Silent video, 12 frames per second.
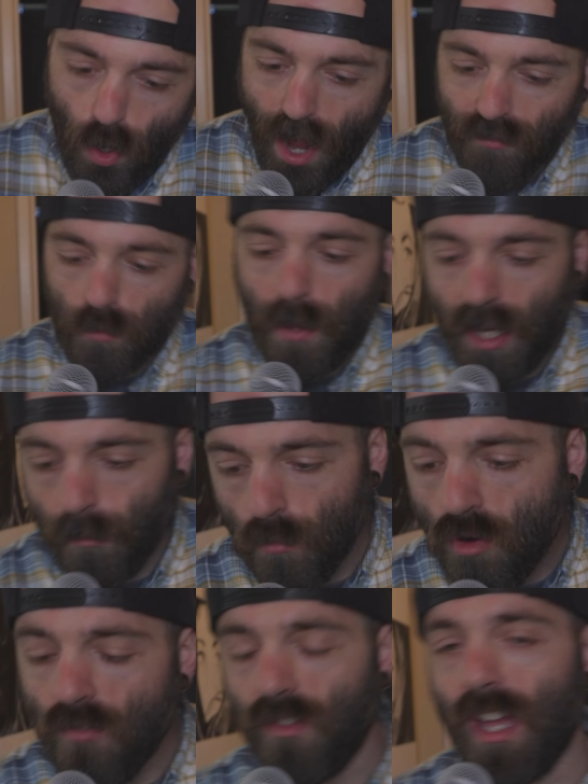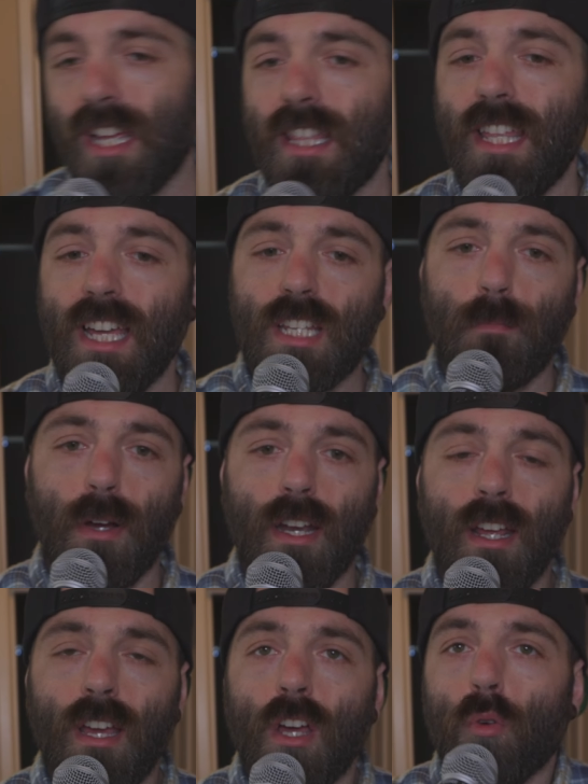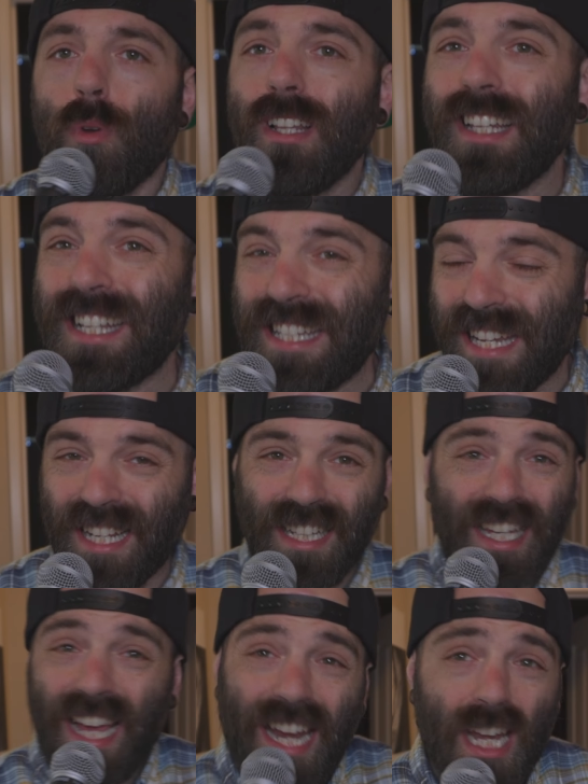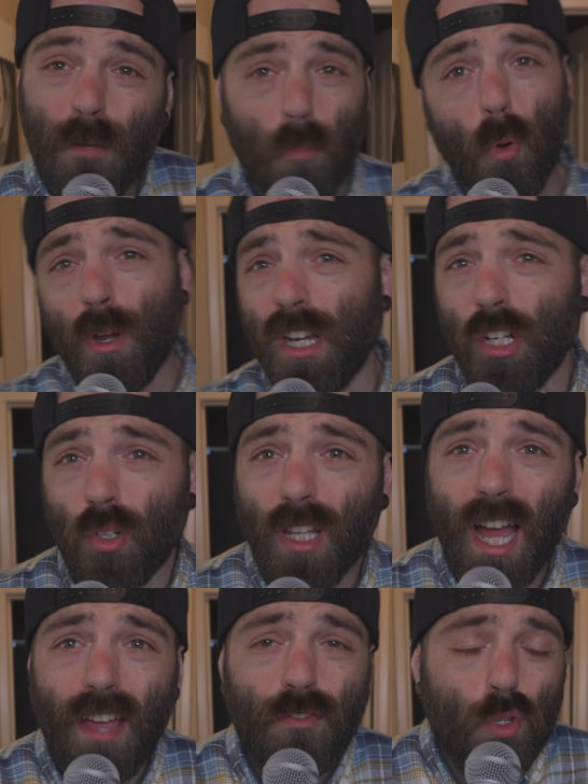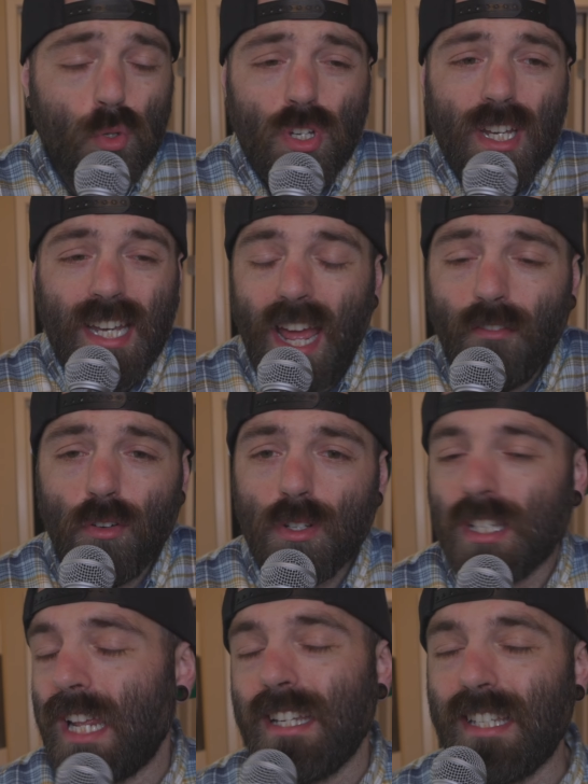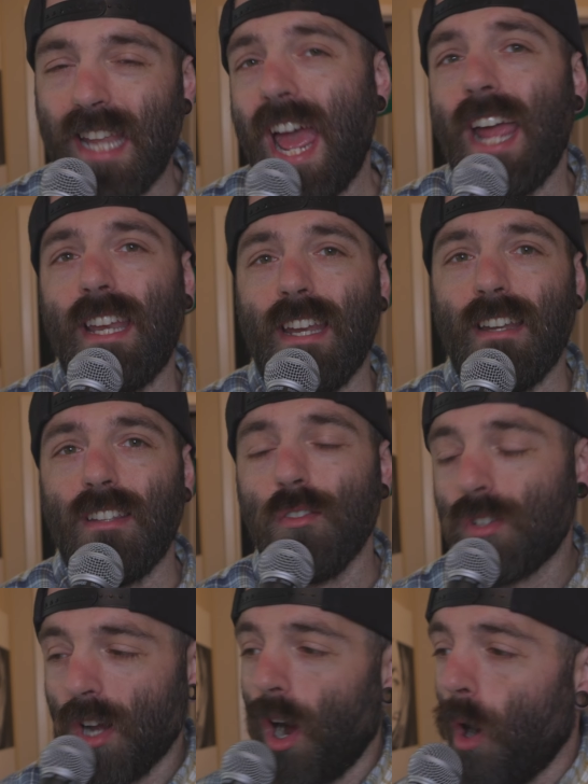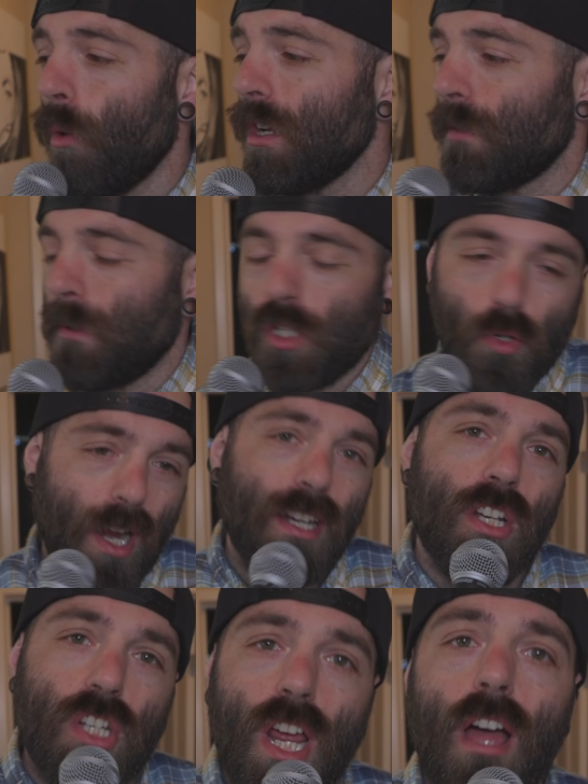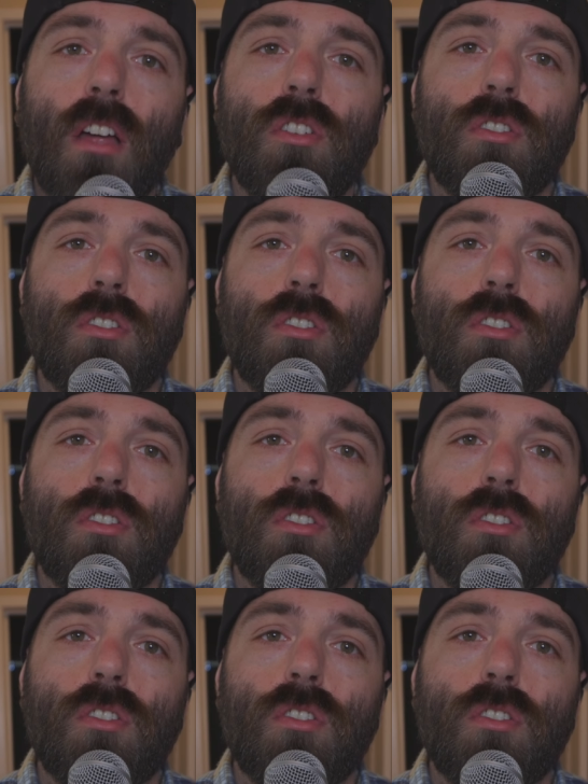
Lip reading: you have to make a move like this, but realistically, at any point in your life, you should never stay stagnant. You should always be trying to challenge